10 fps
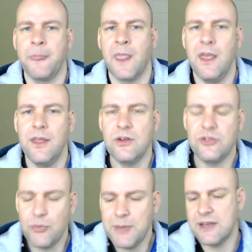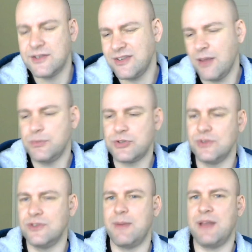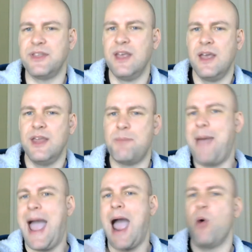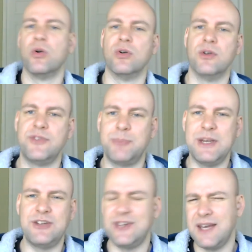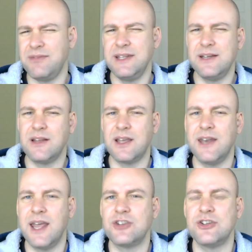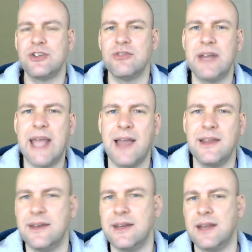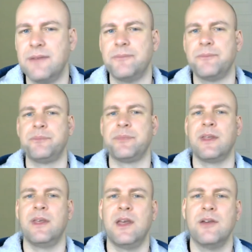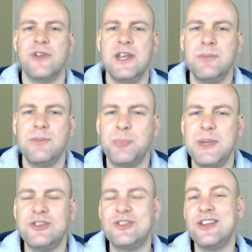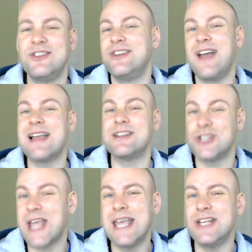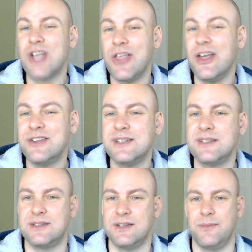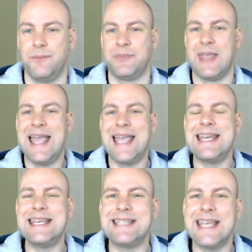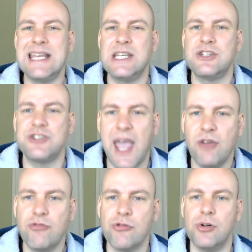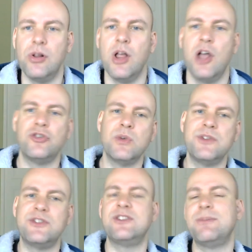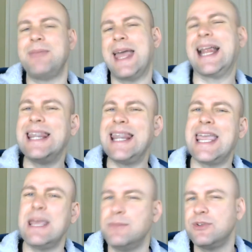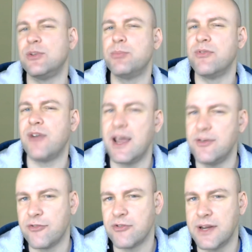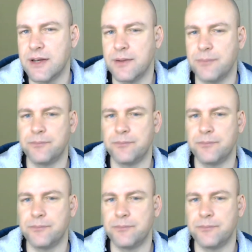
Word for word: There are so many assumptions about the, the power of speech that have little connection to reality. Freedom of speech does not change the system. It is integral to a system that claims to provide freedom.